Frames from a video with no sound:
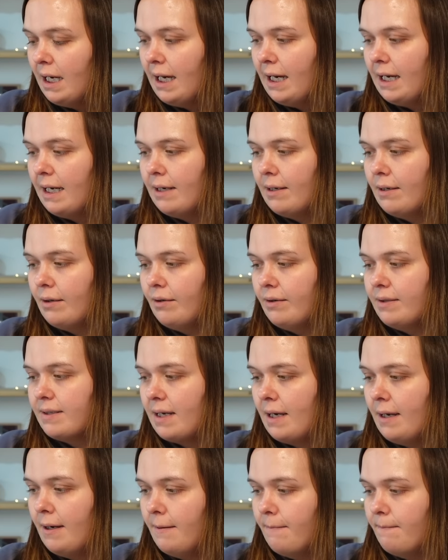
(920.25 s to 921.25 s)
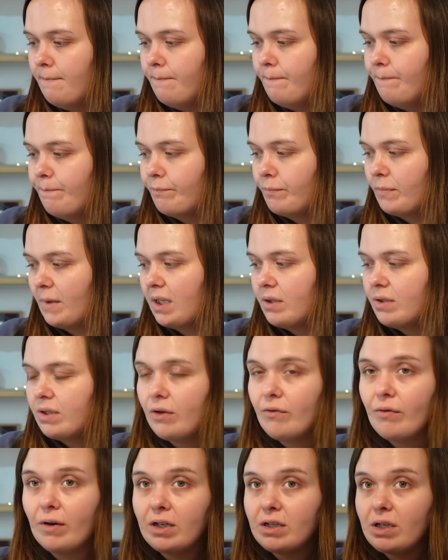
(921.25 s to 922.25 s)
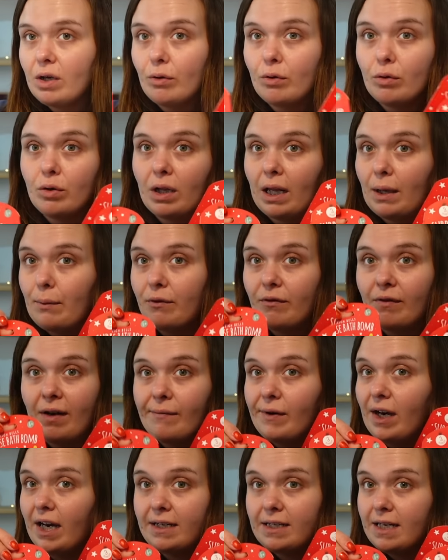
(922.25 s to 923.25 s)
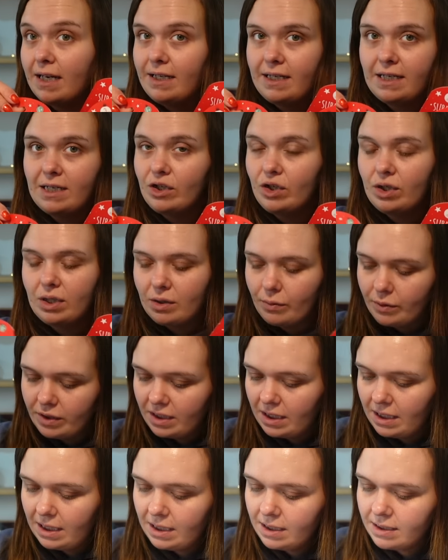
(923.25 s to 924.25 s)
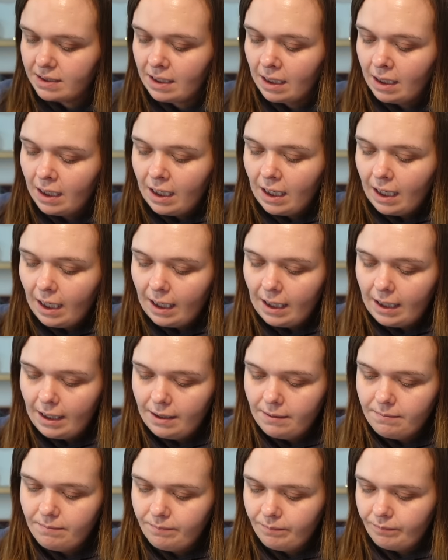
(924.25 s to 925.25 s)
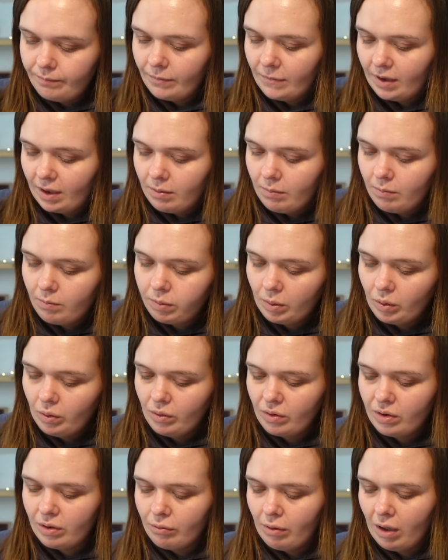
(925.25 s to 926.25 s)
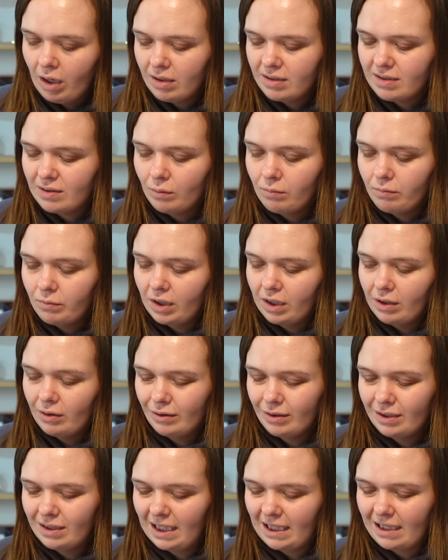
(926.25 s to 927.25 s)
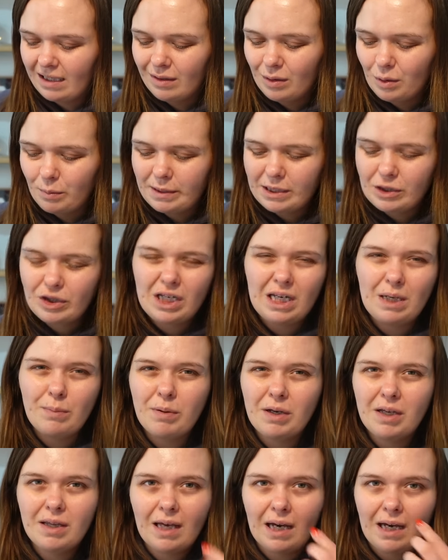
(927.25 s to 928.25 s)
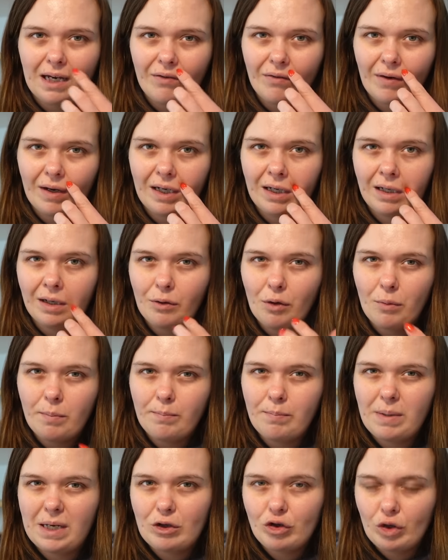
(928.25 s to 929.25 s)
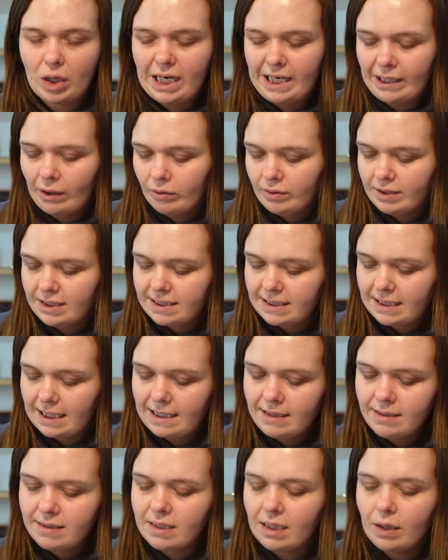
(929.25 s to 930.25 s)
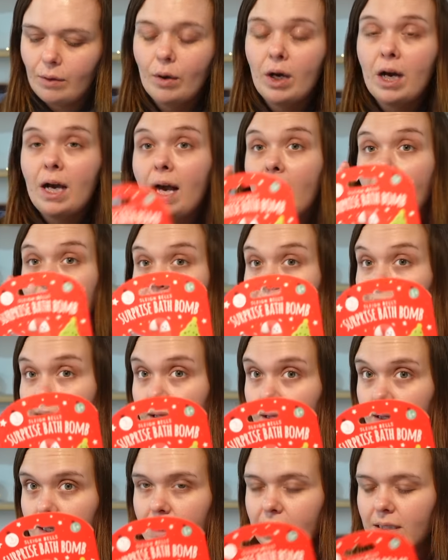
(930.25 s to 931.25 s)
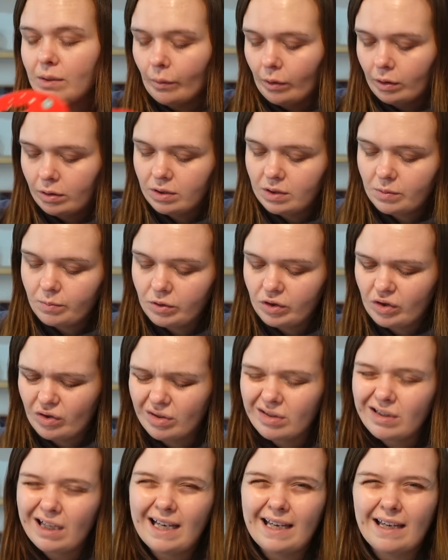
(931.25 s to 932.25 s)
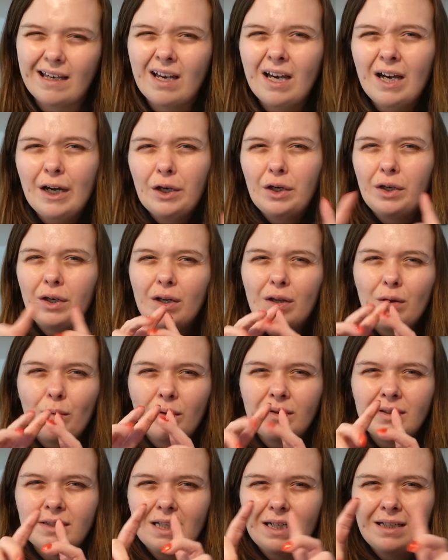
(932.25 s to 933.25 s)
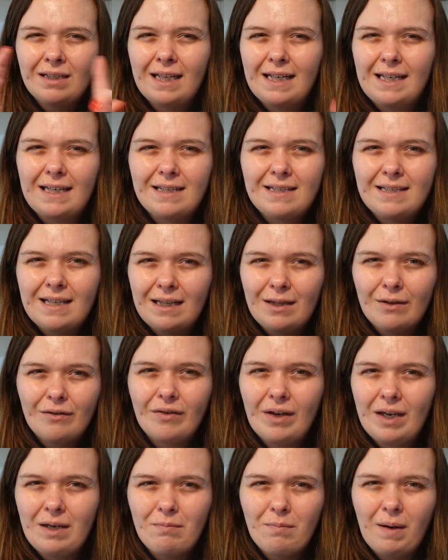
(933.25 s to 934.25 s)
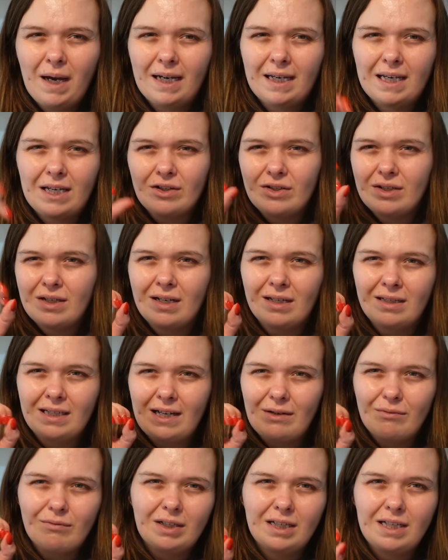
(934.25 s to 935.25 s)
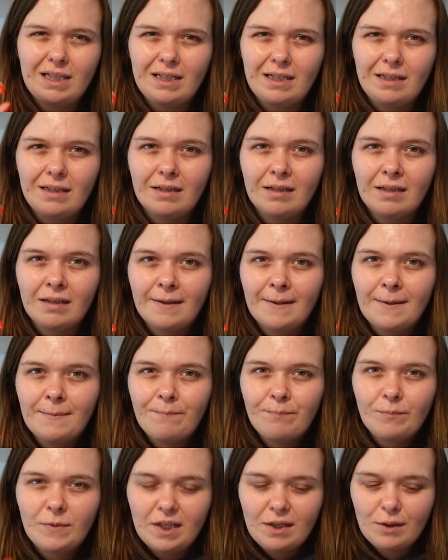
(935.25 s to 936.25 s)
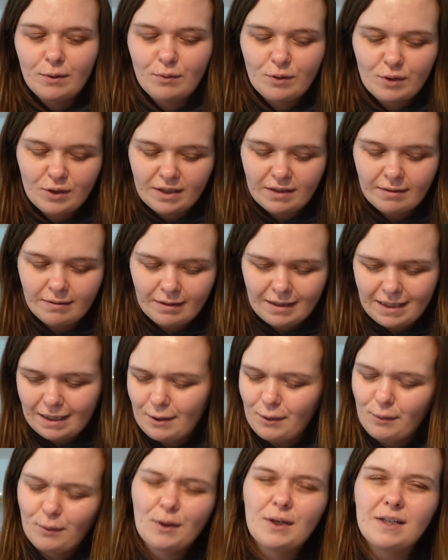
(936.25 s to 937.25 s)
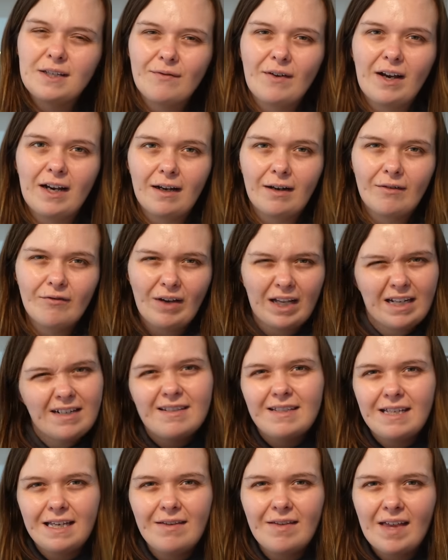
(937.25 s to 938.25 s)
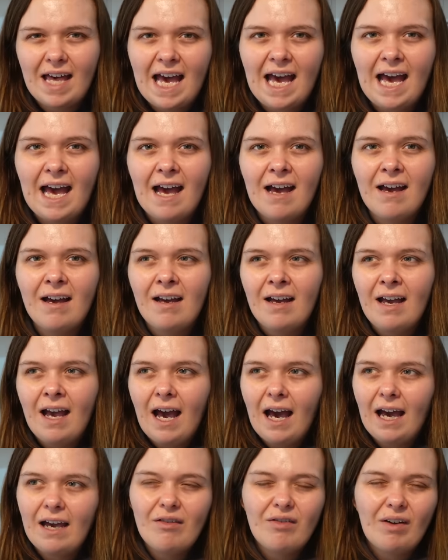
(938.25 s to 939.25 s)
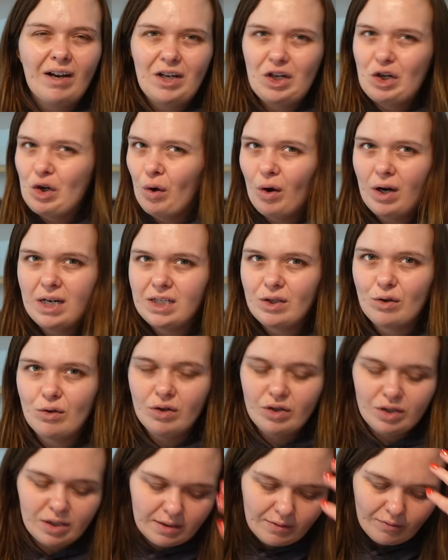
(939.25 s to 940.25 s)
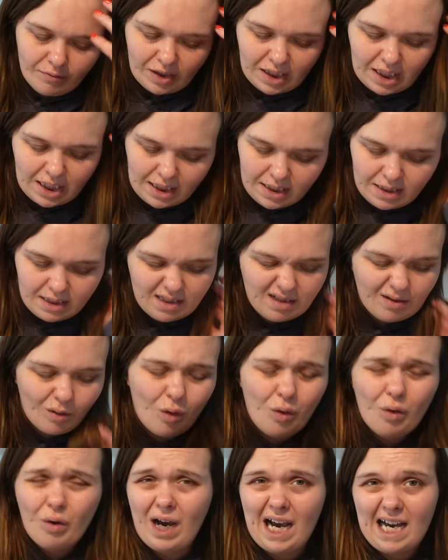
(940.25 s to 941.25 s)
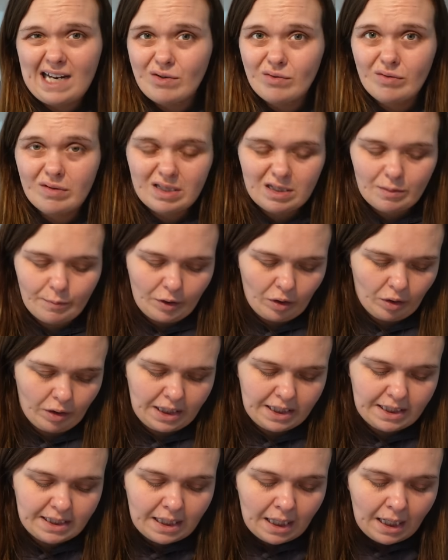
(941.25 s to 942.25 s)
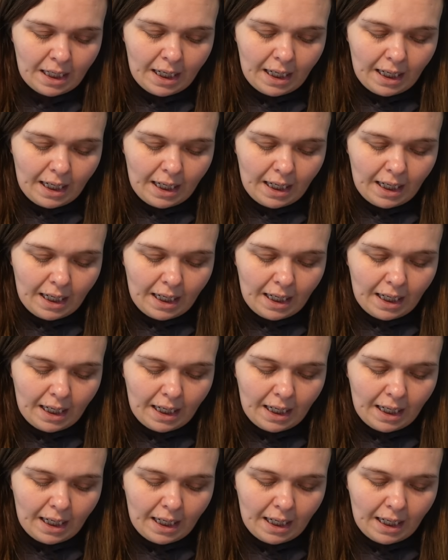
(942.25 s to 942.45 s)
And so far so good, like we've never had any issues with these. But there are some that are like a little bit cheaper that I find are a bit drying on the skin. So I like these ones, but just like, you know, the ones that are like cellophane packaged and they're like really, they don't look as fancy there. I find not as good for kids or adults, to be honest.